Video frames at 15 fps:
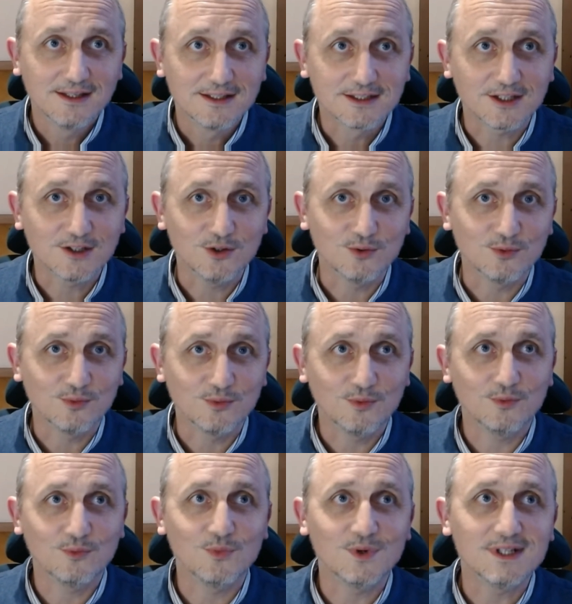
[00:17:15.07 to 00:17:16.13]
So
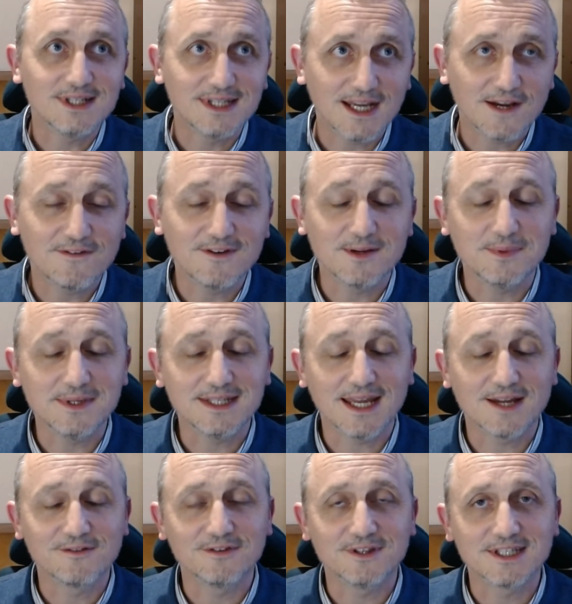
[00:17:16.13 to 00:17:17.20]
we'd definitely be
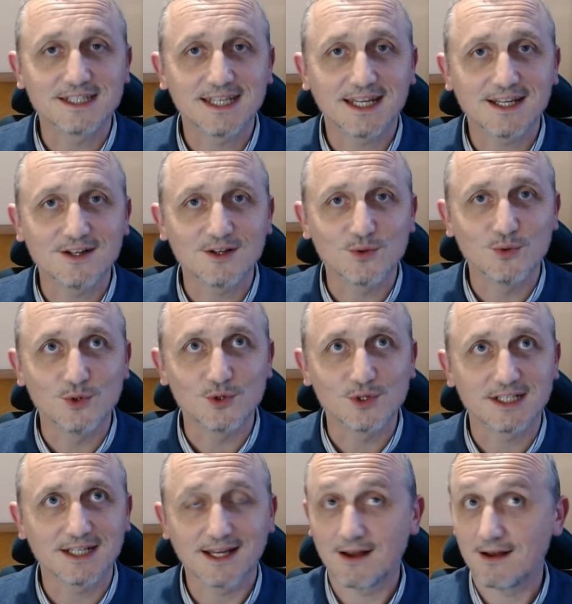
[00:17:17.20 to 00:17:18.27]
down for the second
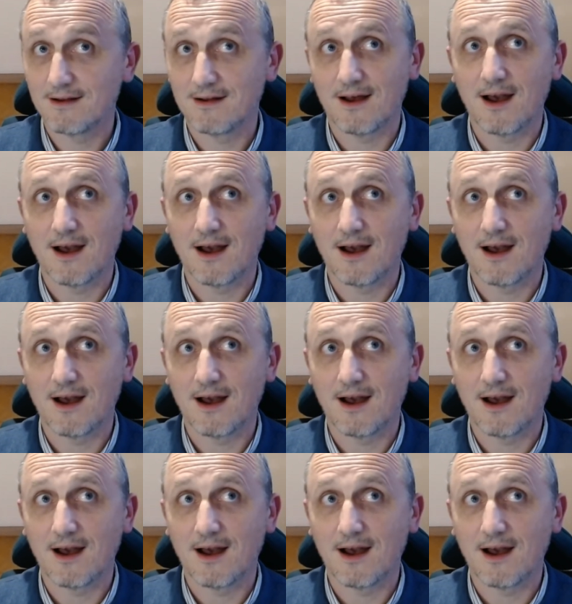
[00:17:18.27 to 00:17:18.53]
quarter.